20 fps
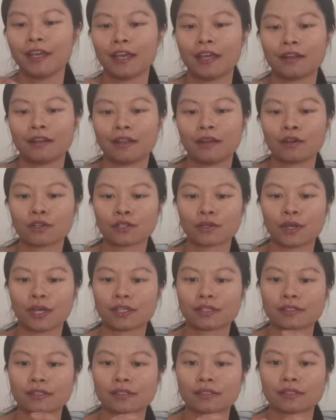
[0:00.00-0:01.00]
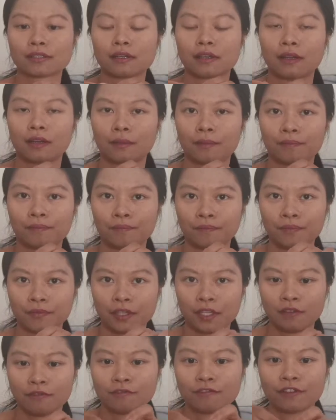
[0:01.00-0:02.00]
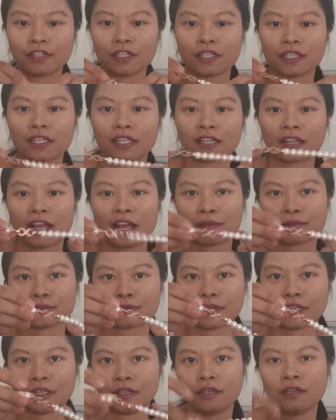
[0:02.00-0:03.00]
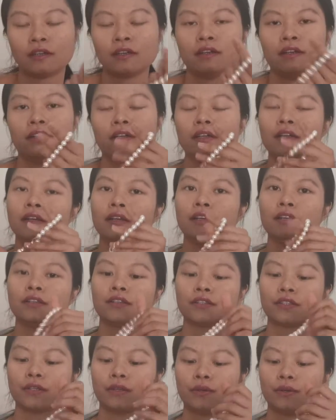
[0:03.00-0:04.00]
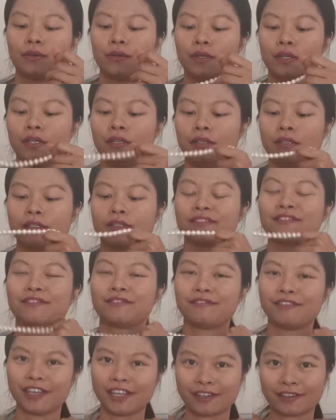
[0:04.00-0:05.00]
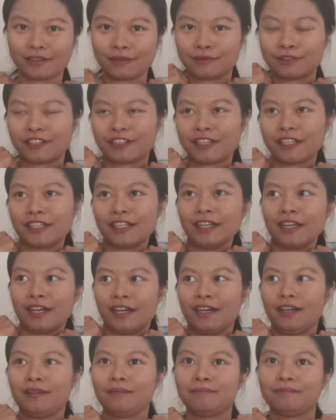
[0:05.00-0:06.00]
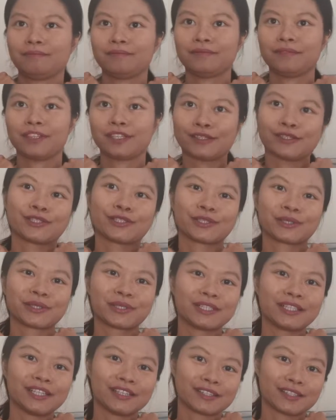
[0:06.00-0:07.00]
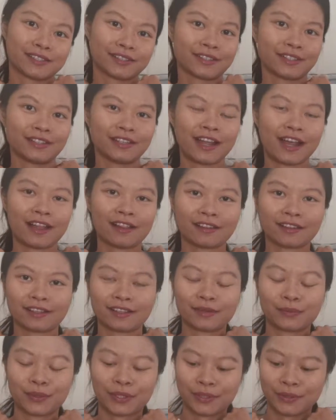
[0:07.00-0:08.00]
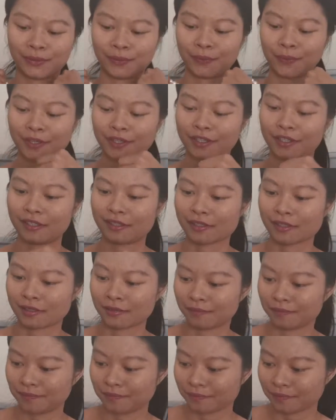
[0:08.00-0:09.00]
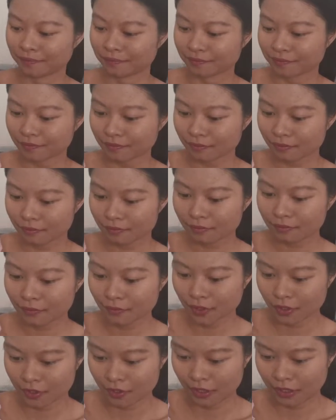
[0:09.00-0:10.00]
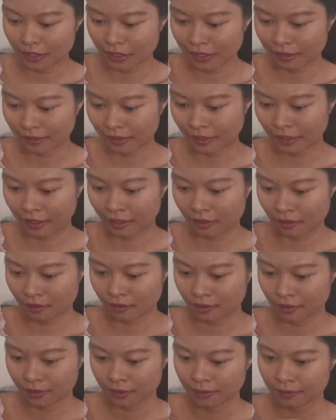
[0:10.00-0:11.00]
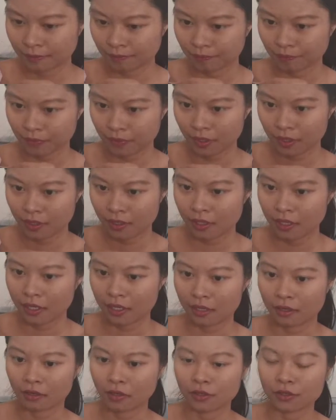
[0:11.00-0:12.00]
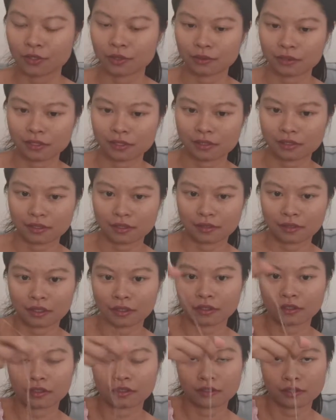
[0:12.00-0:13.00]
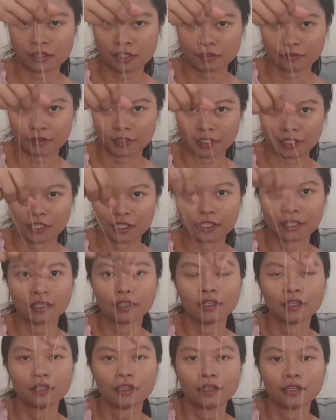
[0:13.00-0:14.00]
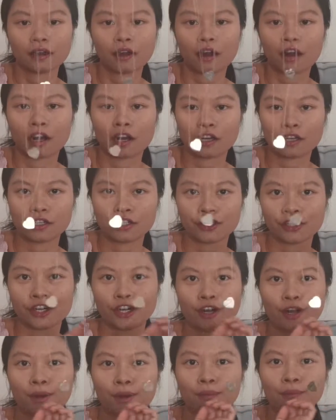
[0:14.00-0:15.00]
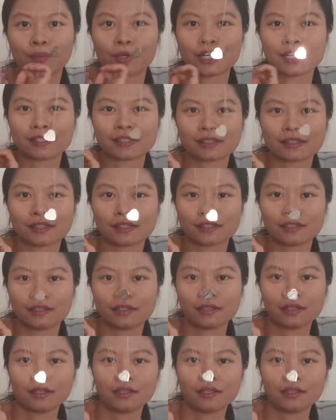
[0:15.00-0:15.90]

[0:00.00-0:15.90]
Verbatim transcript: And it also has this infinity clasp right here, so it is very, very luxurious and elegant when you wear this. So I like that. And also this is another Tiffany heart charm bracelet.